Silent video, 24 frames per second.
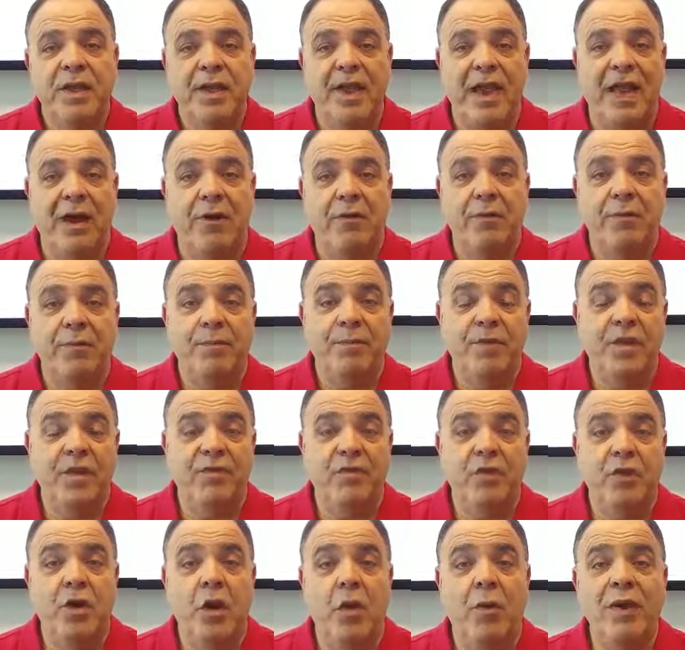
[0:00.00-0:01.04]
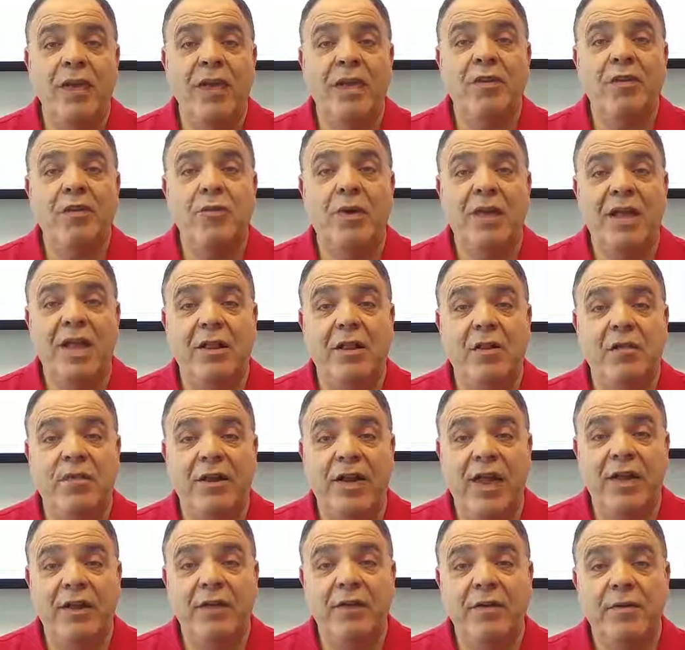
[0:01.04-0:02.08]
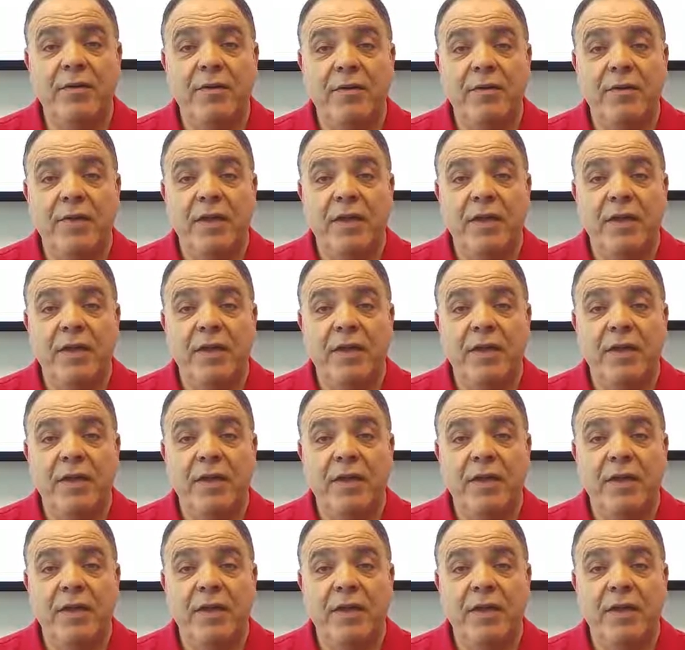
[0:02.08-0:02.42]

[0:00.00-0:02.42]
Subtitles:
Now, if you're going into an elevator,